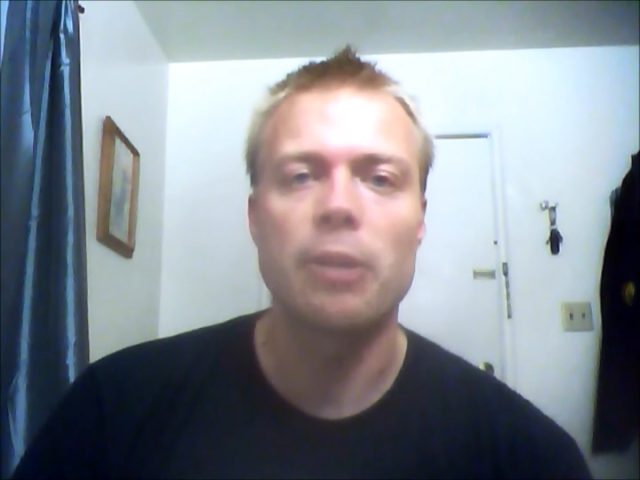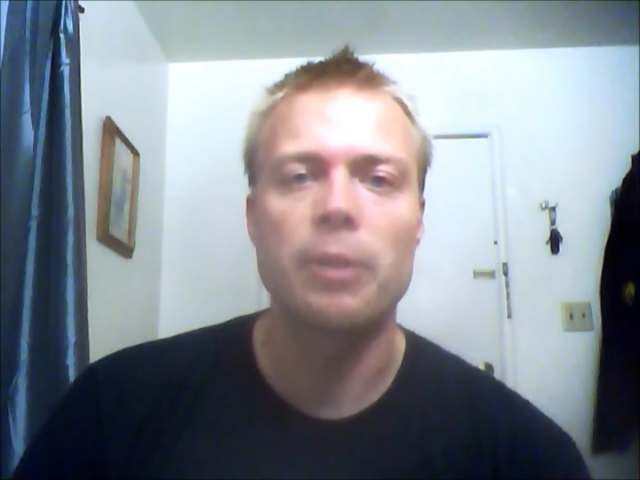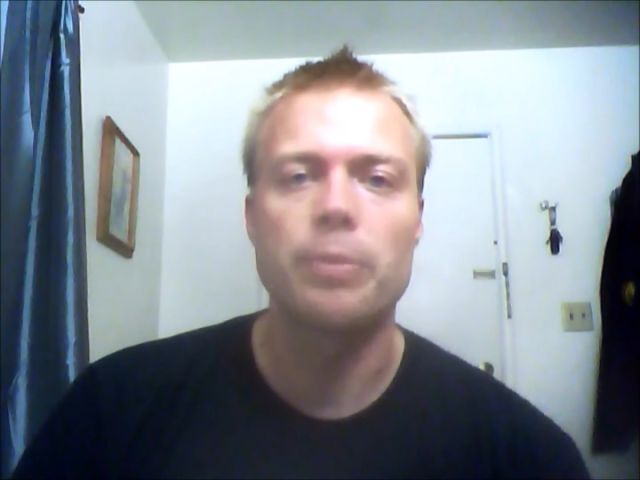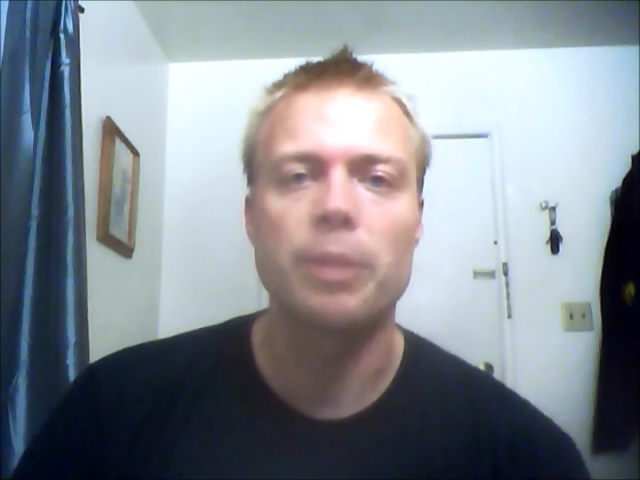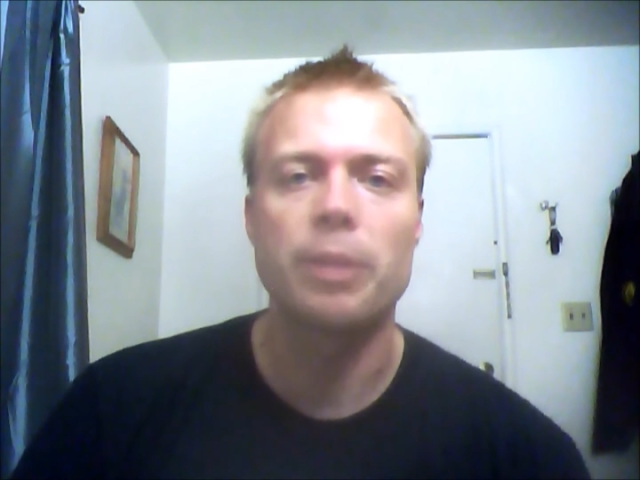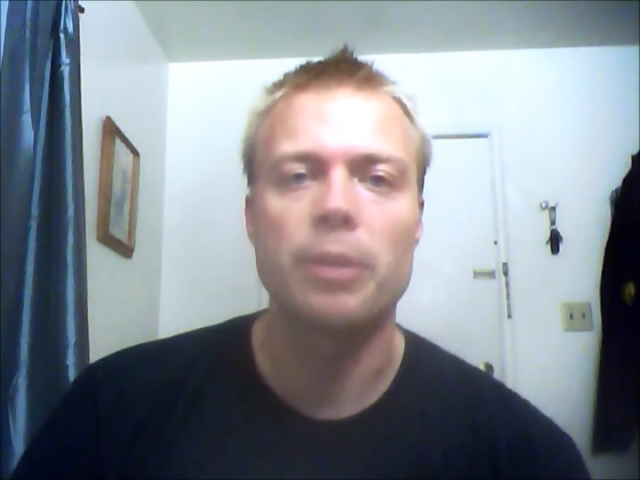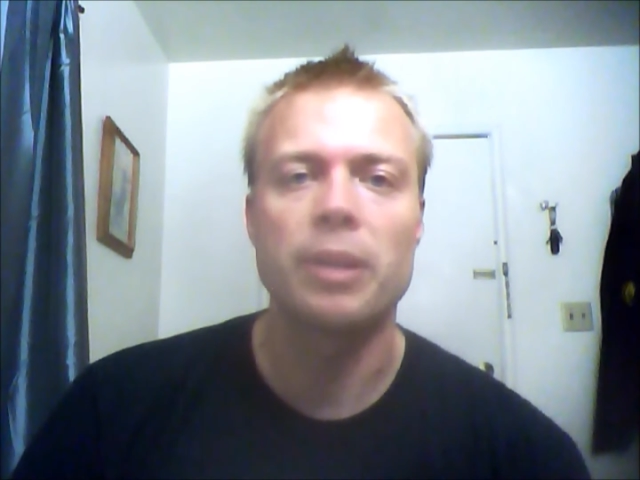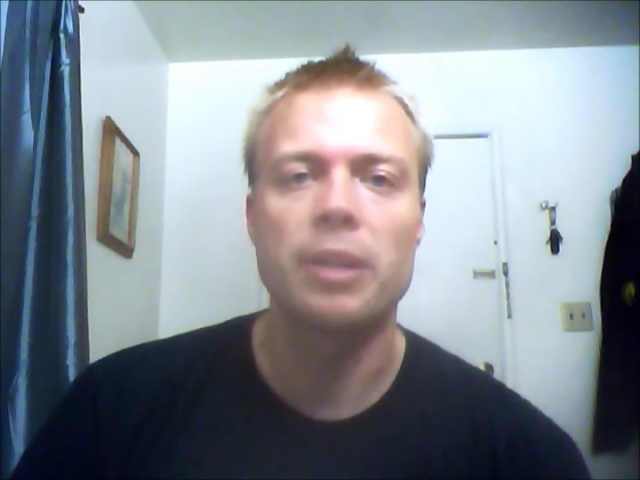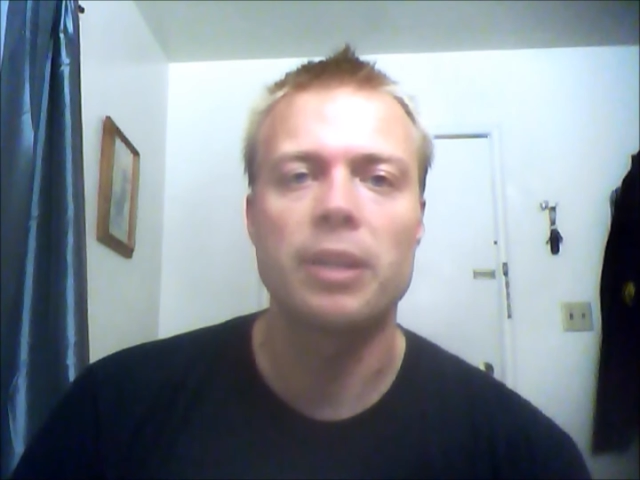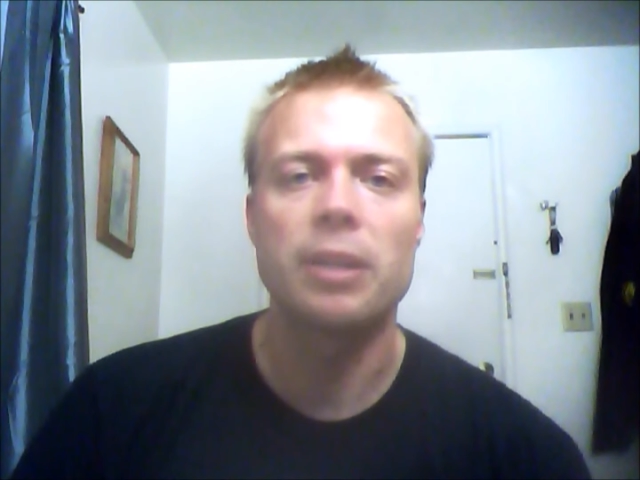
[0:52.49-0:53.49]
do
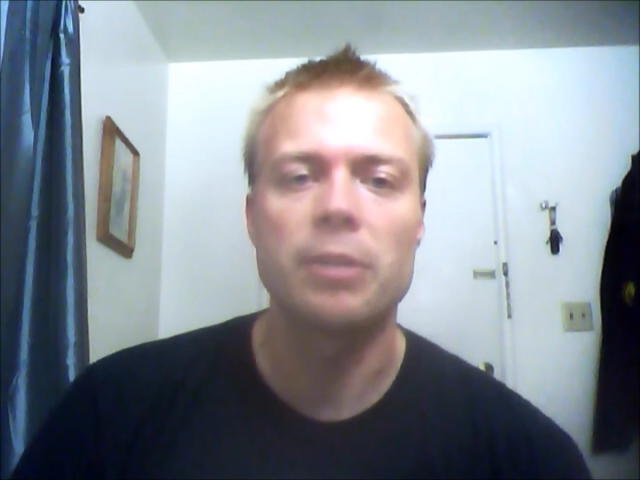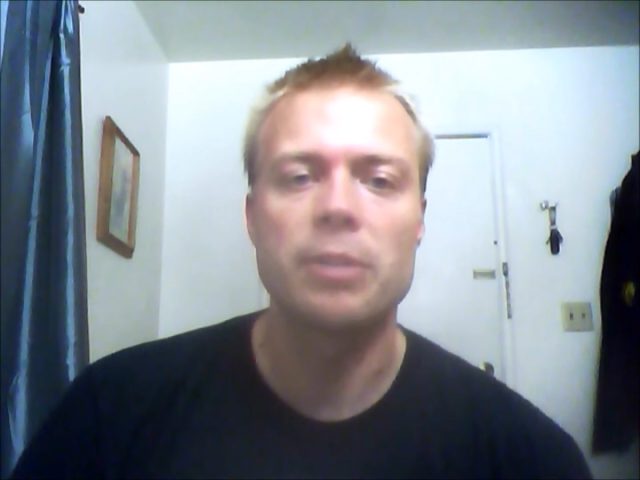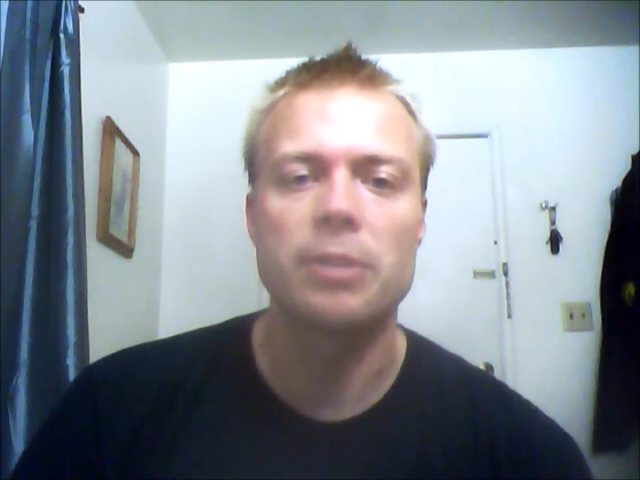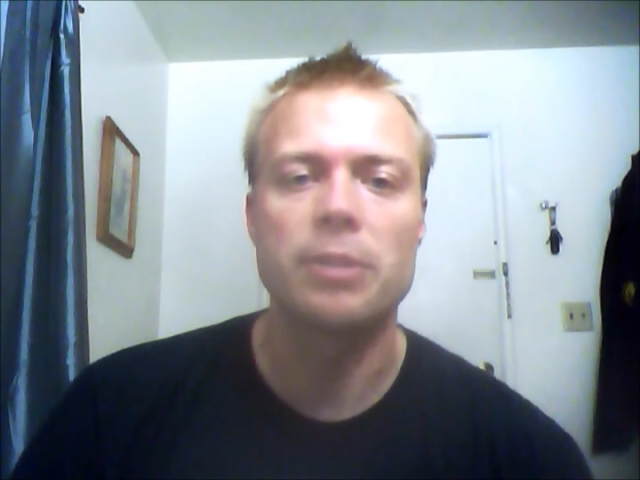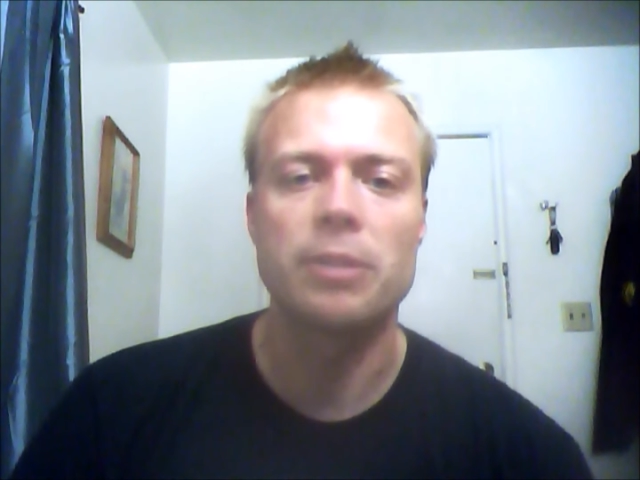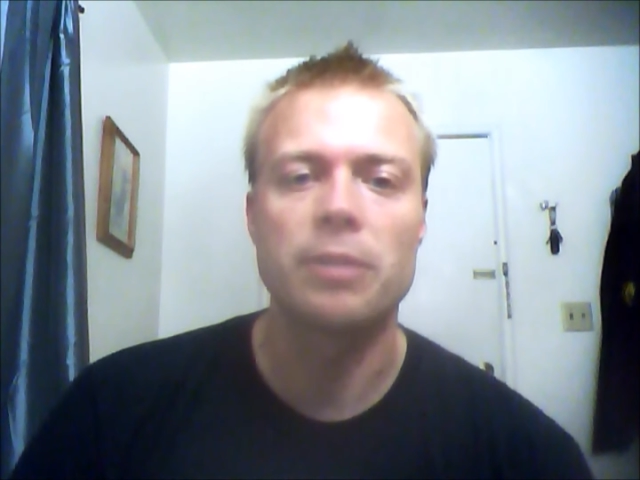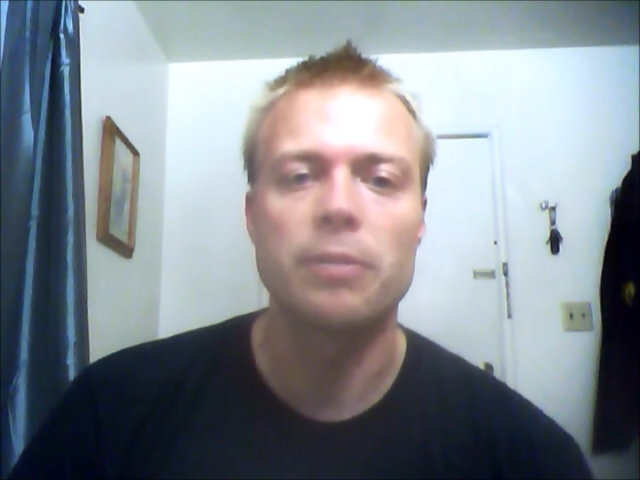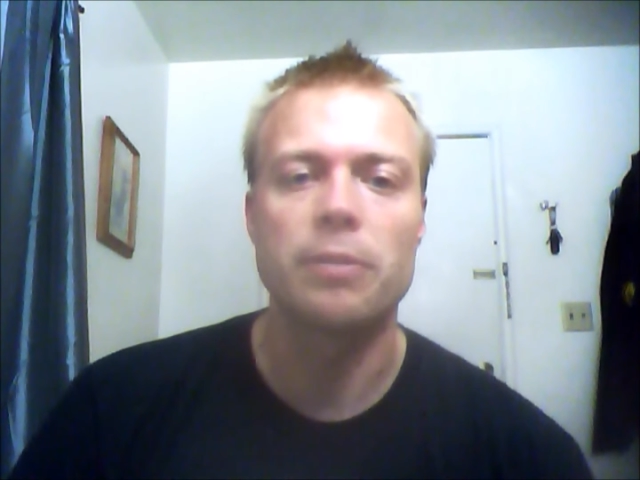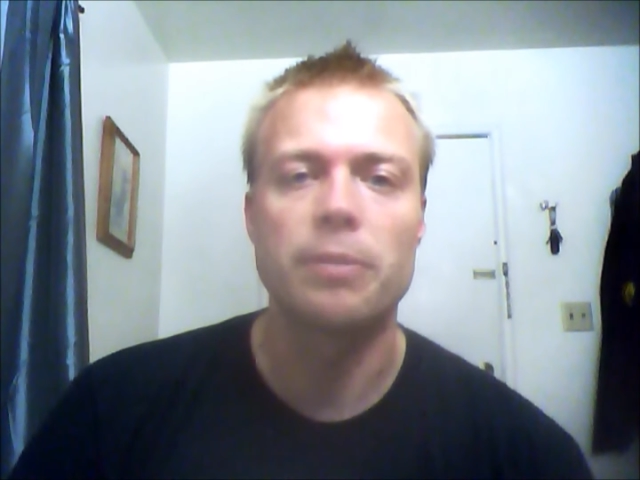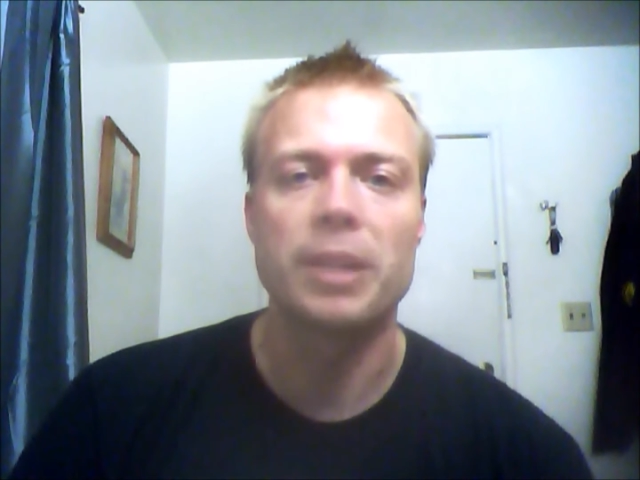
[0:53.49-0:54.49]
I arrange my training
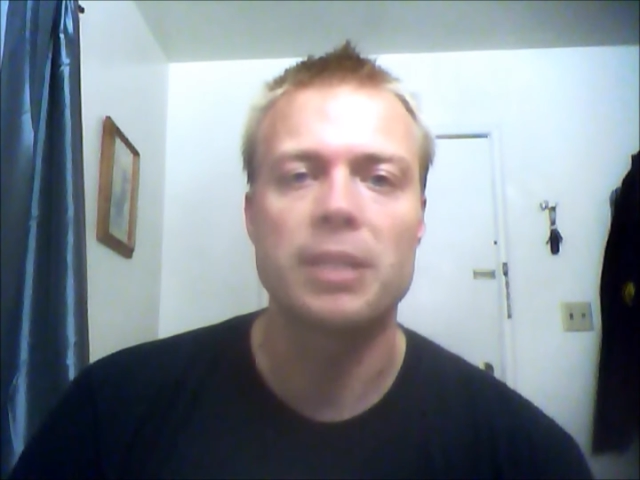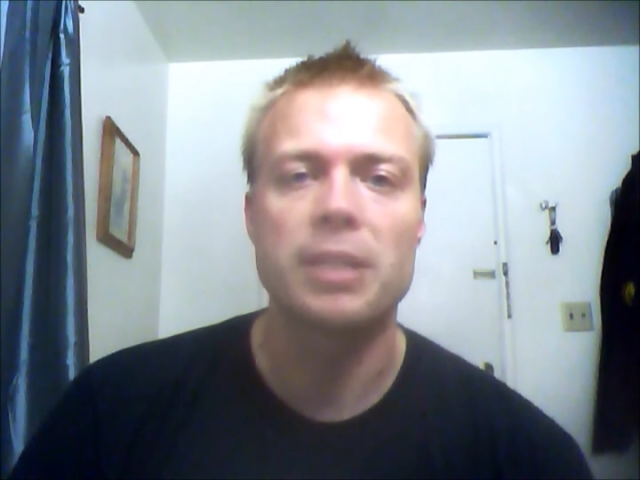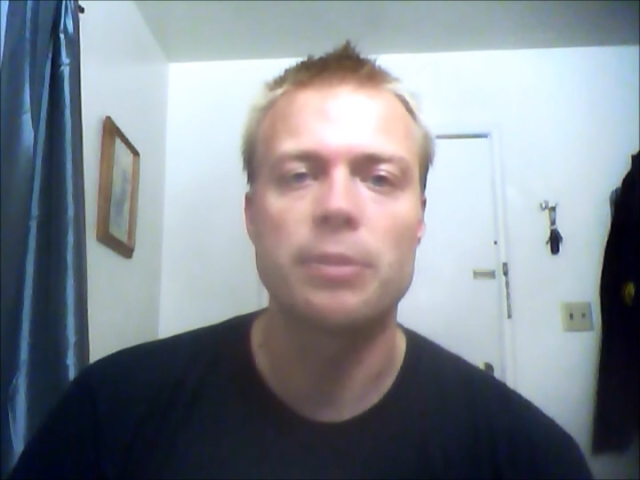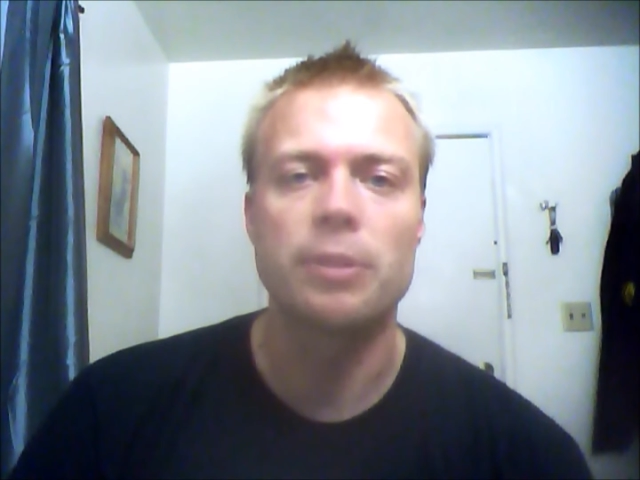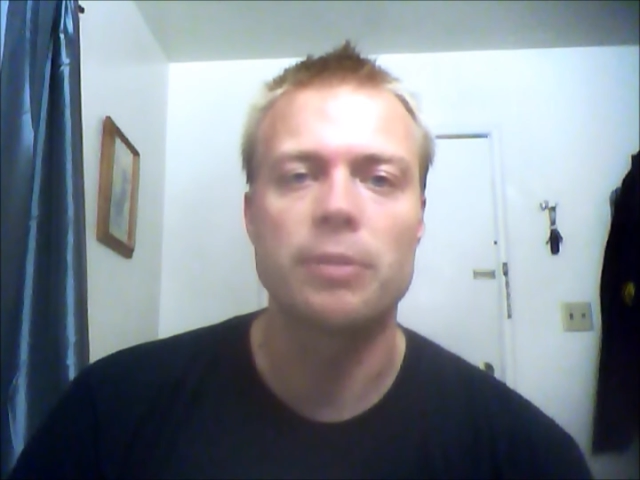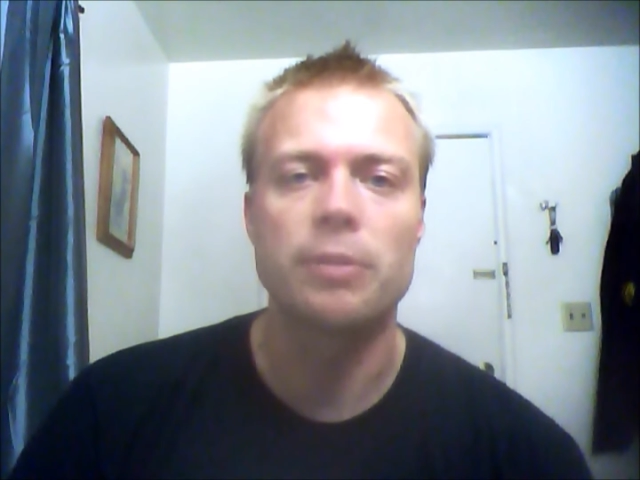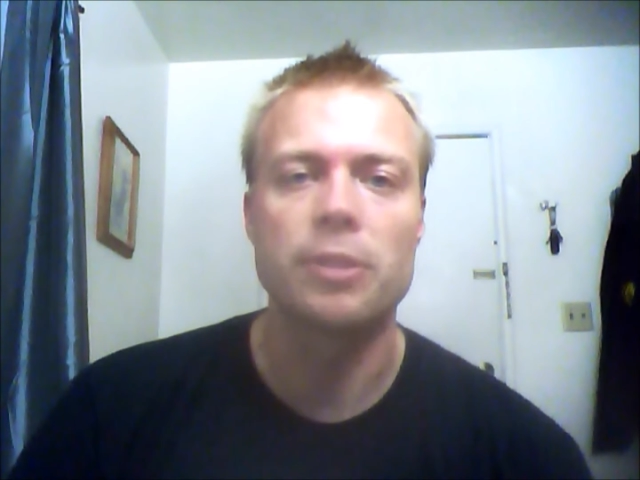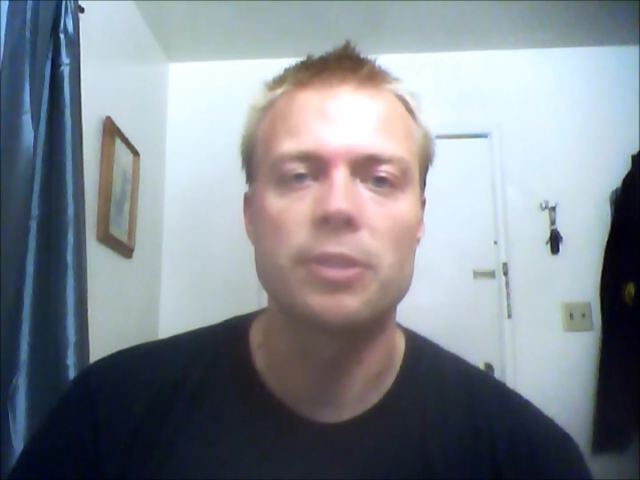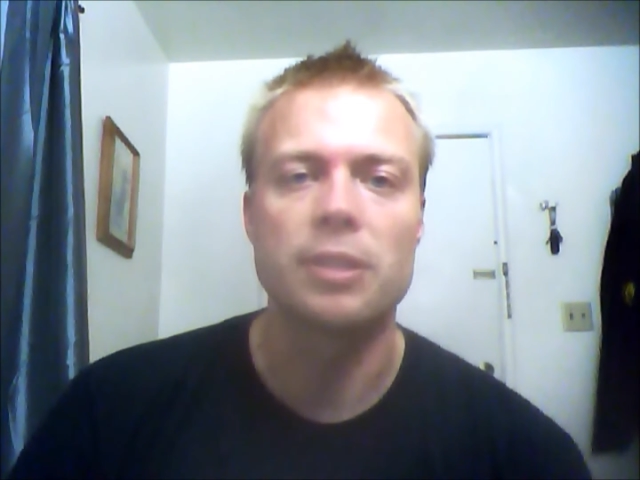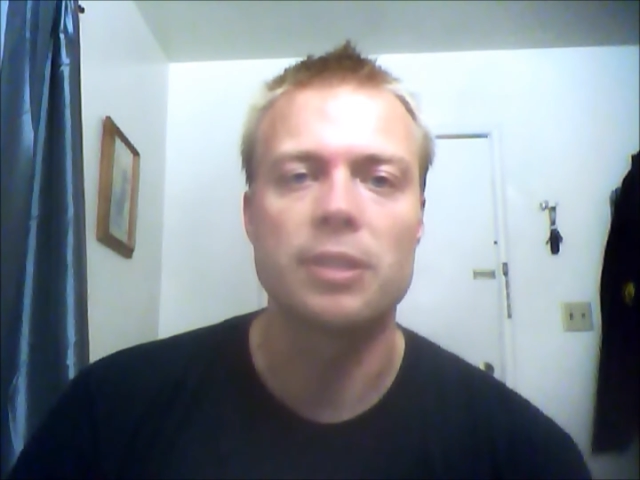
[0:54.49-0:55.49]
for maximal
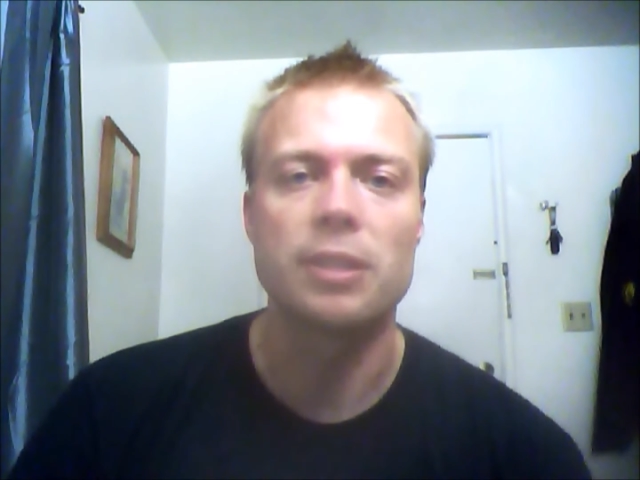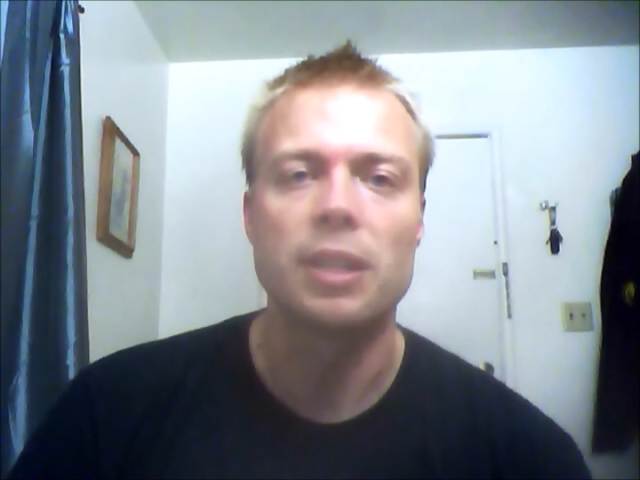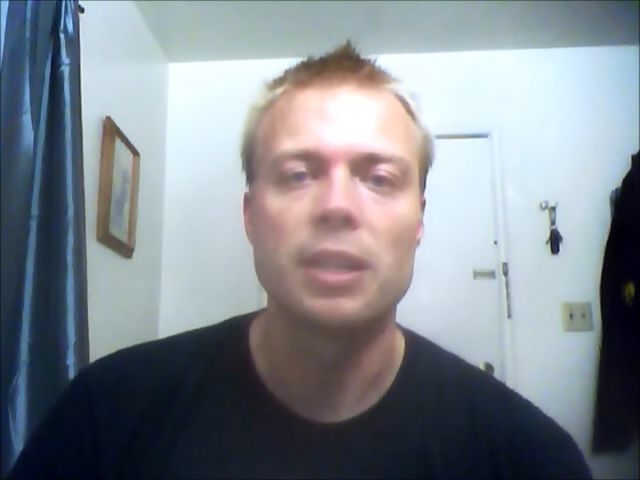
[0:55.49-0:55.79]
efficiency?